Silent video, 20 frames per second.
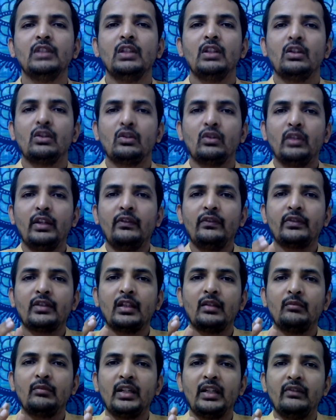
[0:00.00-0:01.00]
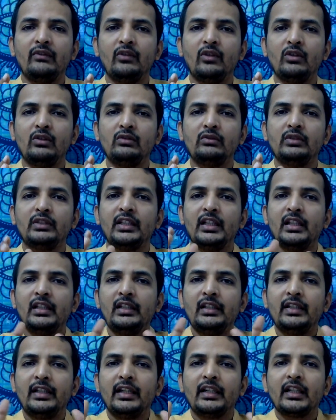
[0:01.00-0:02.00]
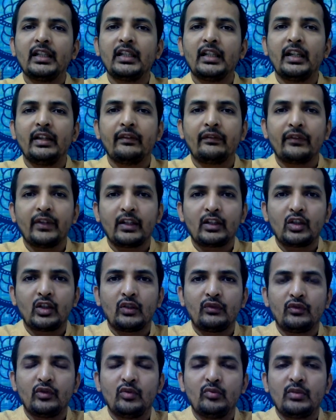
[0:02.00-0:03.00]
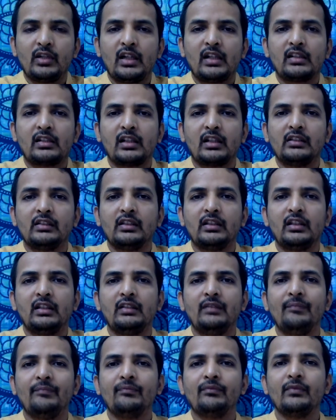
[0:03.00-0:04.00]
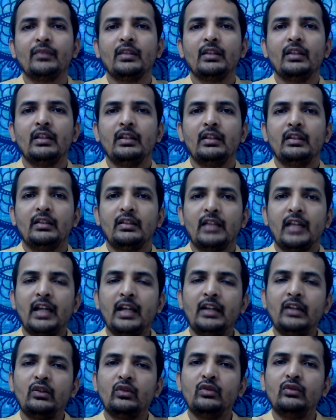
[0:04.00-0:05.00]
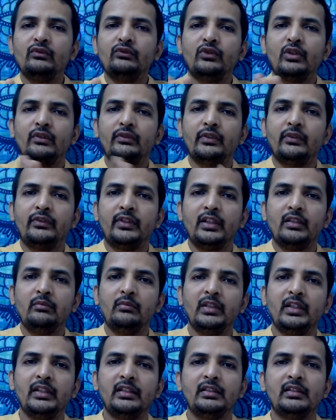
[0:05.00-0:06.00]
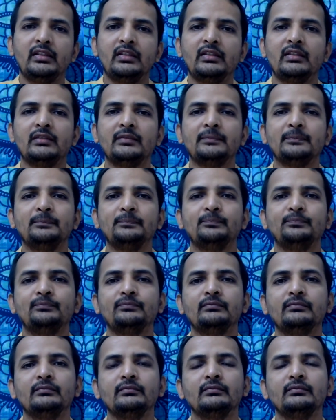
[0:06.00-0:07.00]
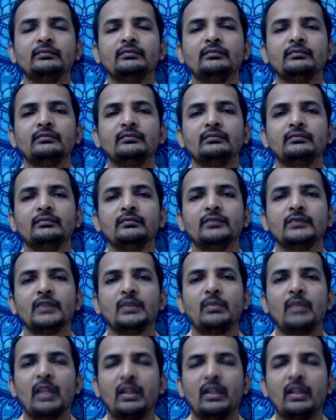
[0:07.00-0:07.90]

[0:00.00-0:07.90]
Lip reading: So if somebody want to really get an effect of Omkar Sadhana, chant Om for 15 minutes by